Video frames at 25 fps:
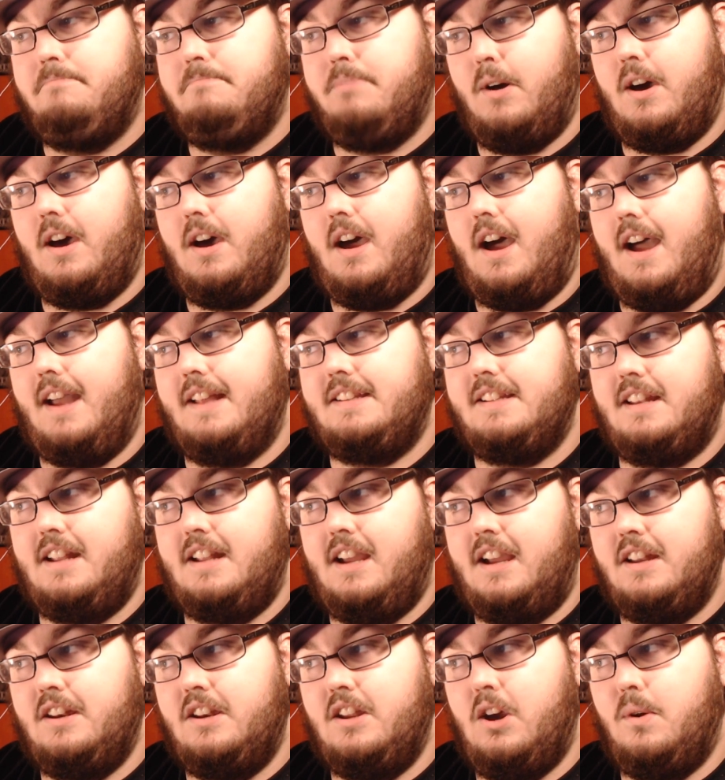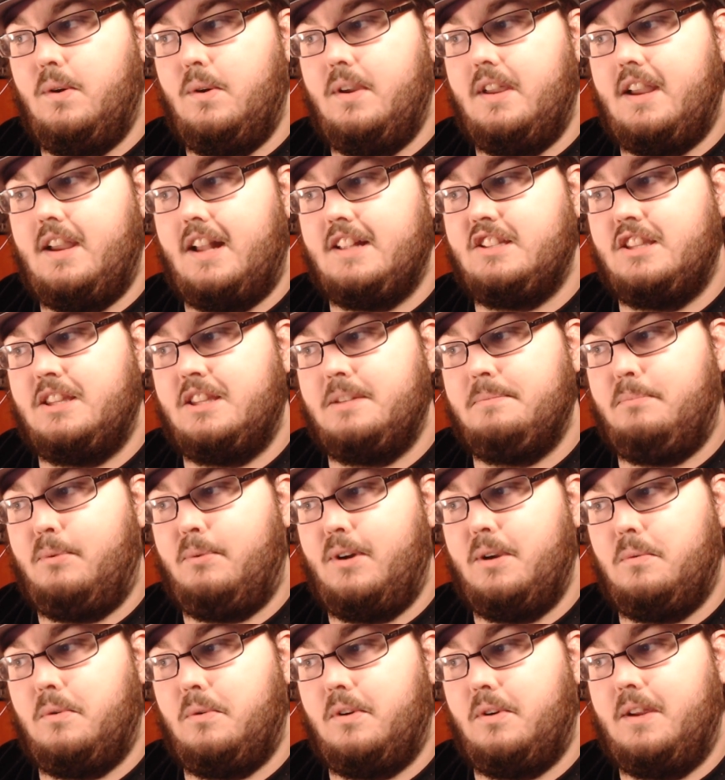But I did not know he got to the
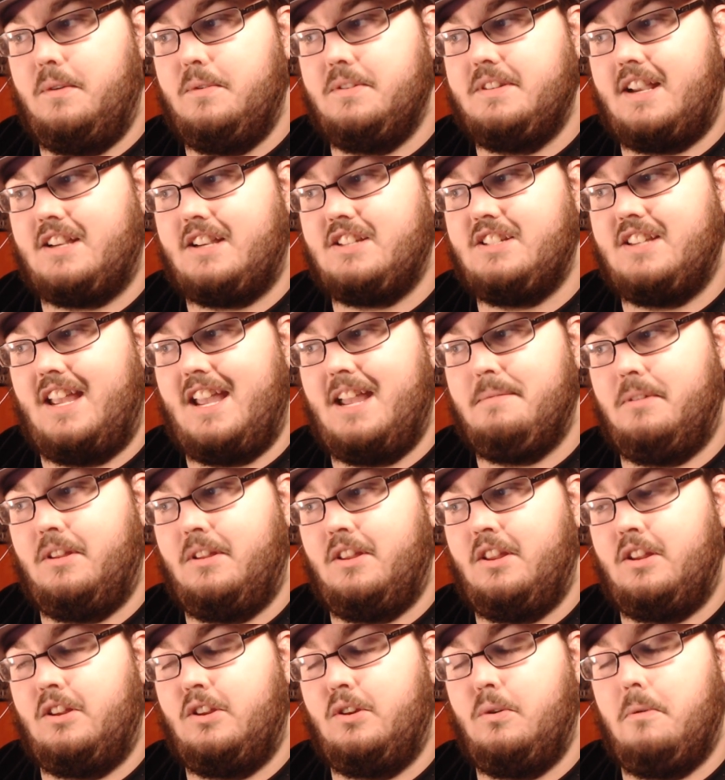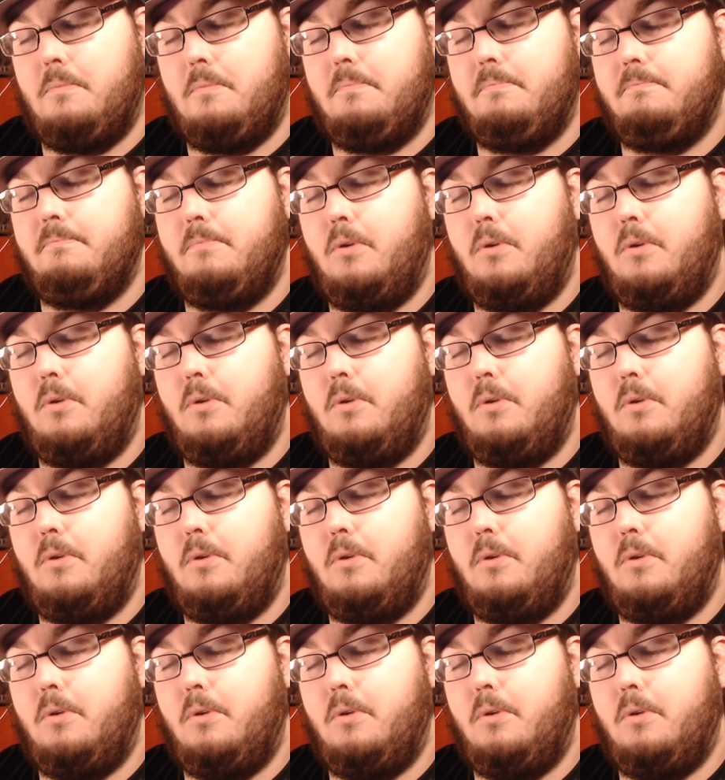point where he was actually able to